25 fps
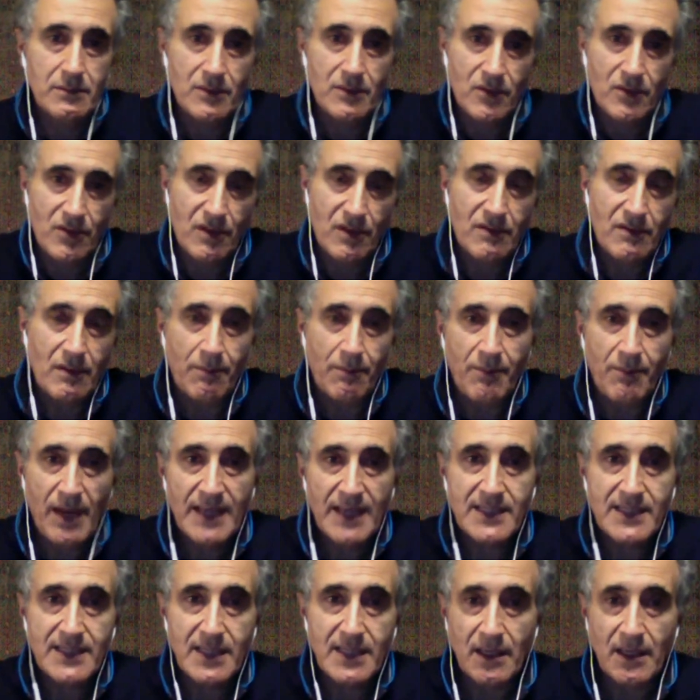just a
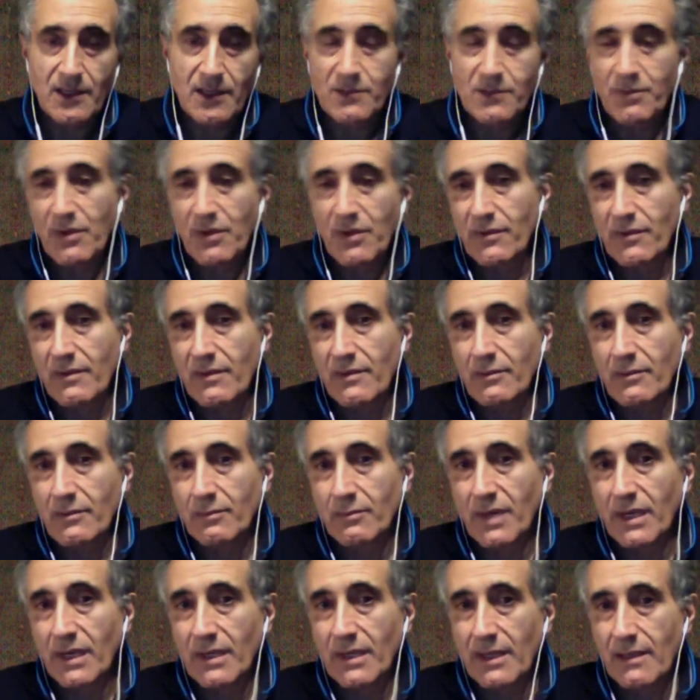passing experience. The
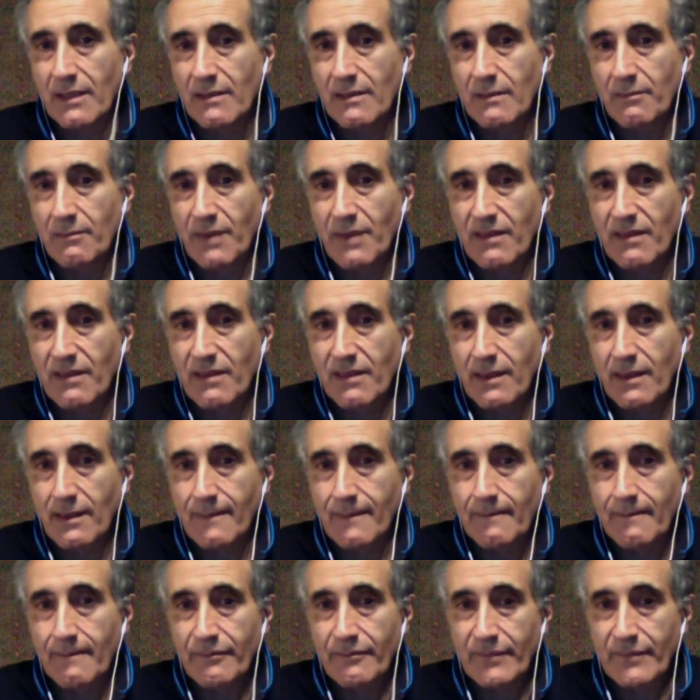body is
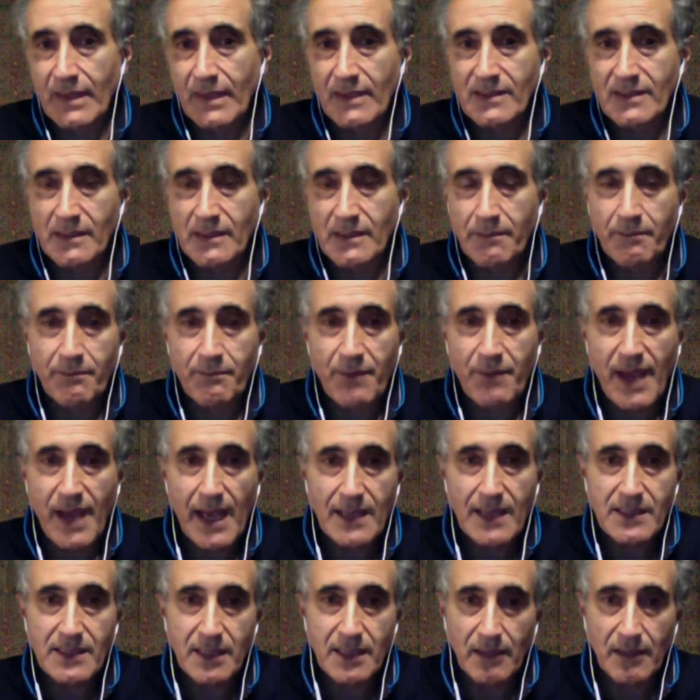it's a
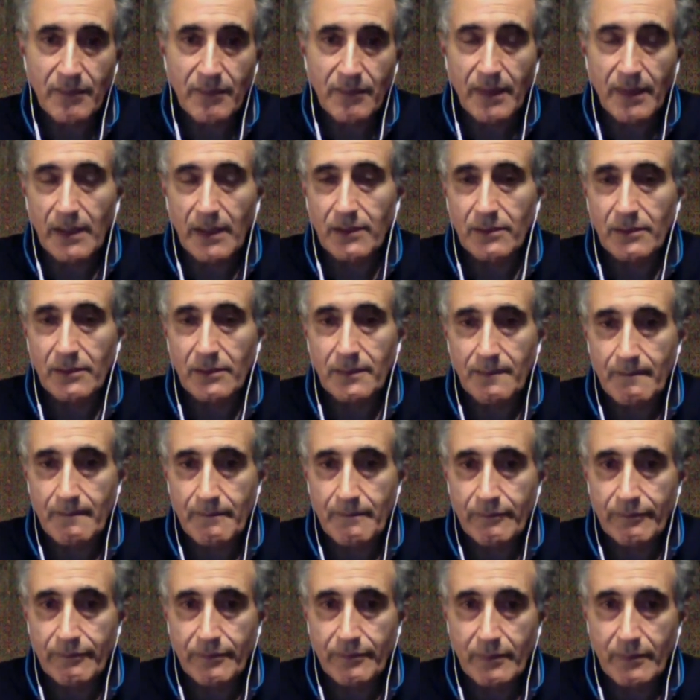passing event.
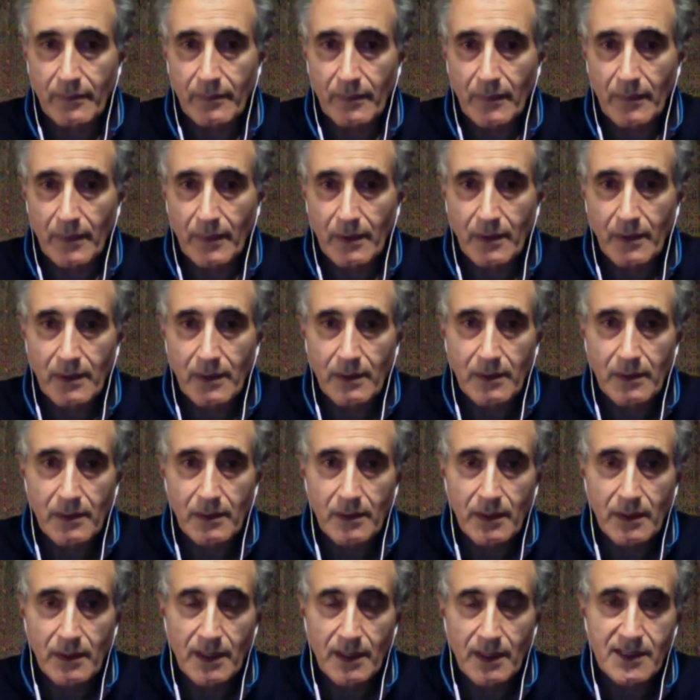
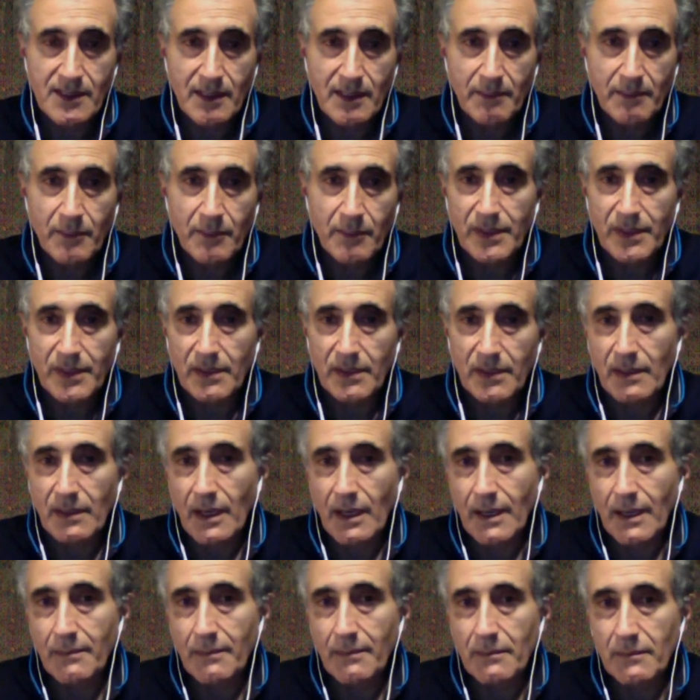At some point in
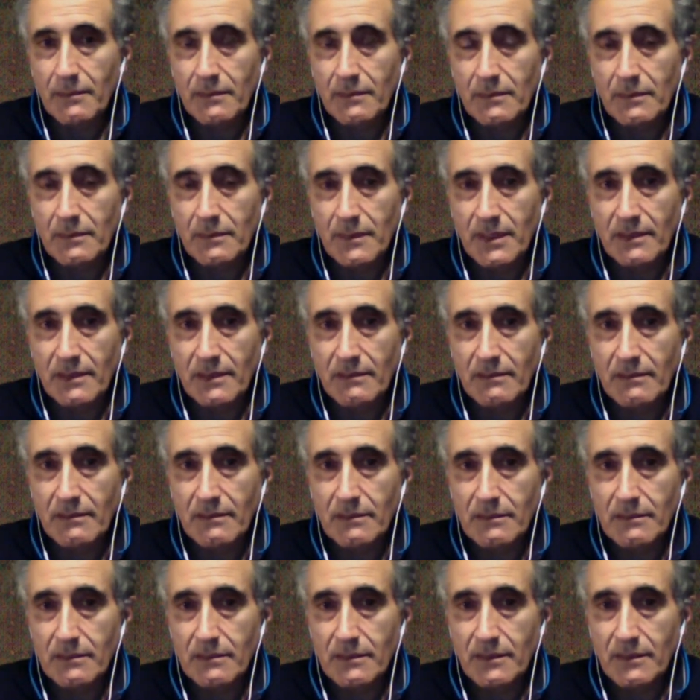time, it
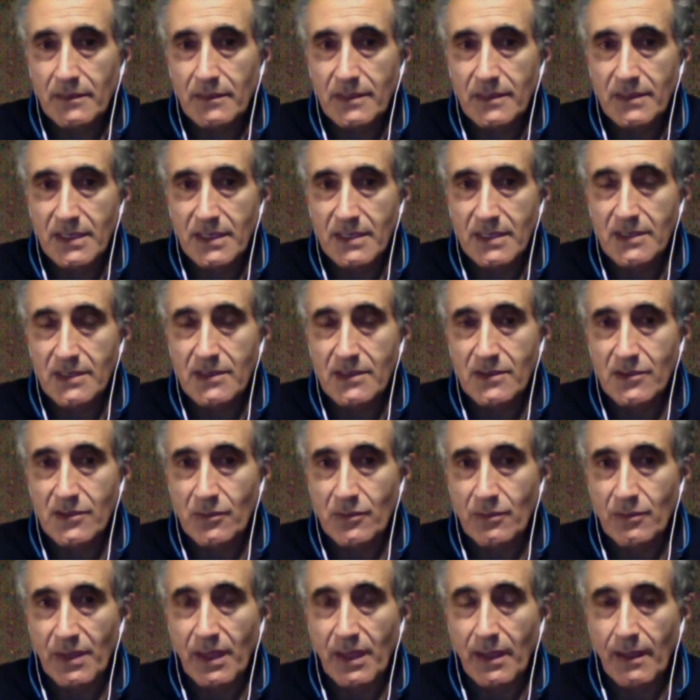ceases to
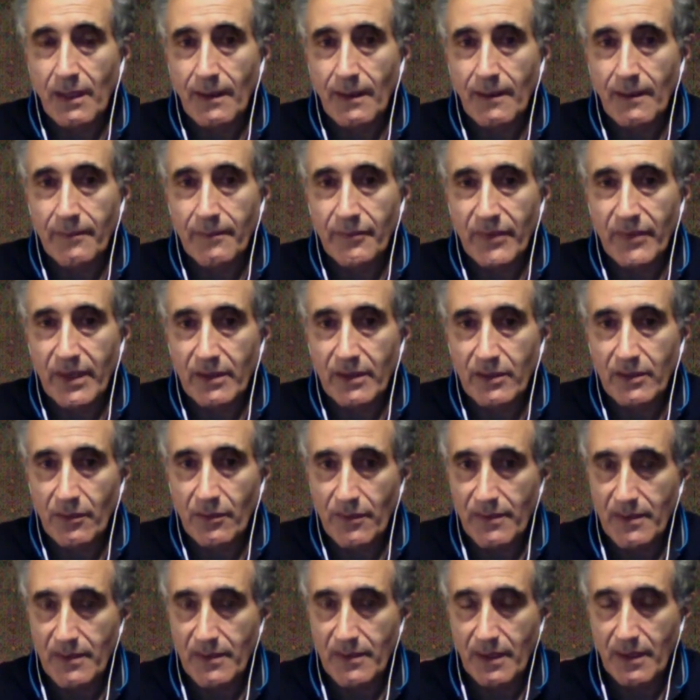be, and then there
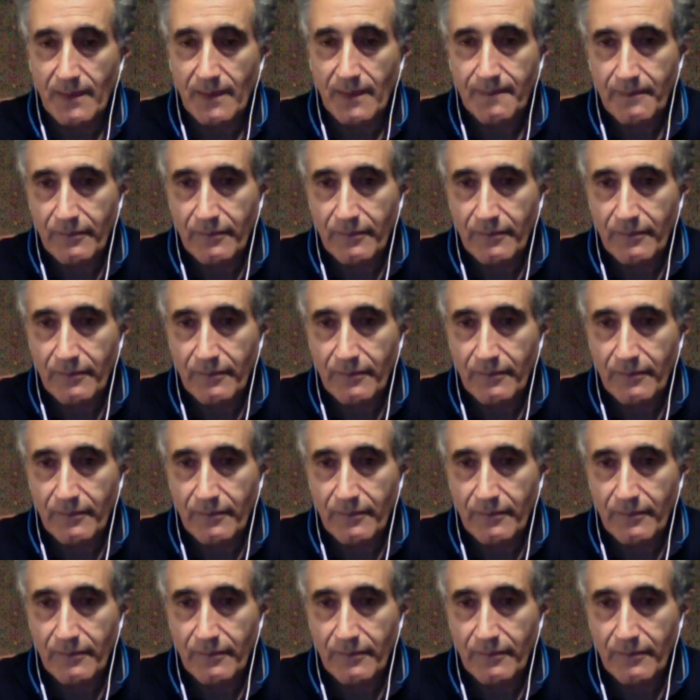is the